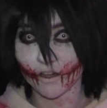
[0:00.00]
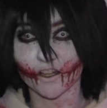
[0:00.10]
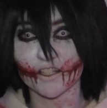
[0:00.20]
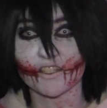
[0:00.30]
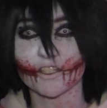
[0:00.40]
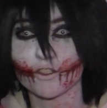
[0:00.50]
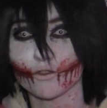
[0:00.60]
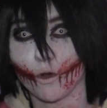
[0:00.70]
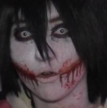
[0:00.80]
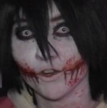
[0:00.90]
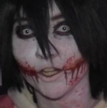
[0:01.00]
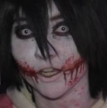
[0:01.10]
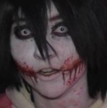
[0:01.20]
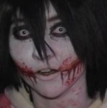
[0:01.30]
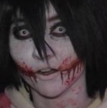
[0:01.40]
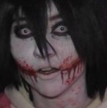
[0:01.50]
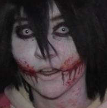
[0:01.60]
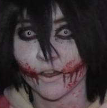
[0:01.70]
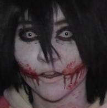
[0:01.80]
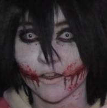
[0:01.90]
Okay, since you're already here,
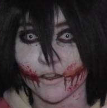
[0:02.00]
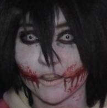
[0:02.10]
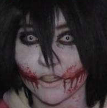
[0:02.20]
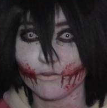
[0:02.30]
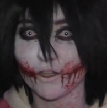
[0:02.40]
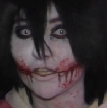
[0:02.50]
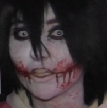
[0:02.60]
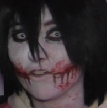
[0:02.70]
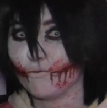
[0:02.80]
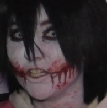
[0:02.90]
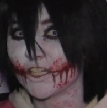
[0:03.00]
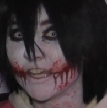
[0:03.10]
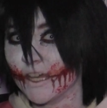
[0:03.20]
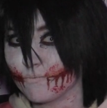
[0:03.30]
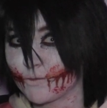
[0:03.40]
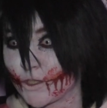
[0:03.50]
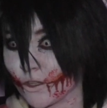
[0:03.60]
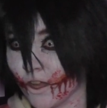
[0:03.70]
can you like give me tips on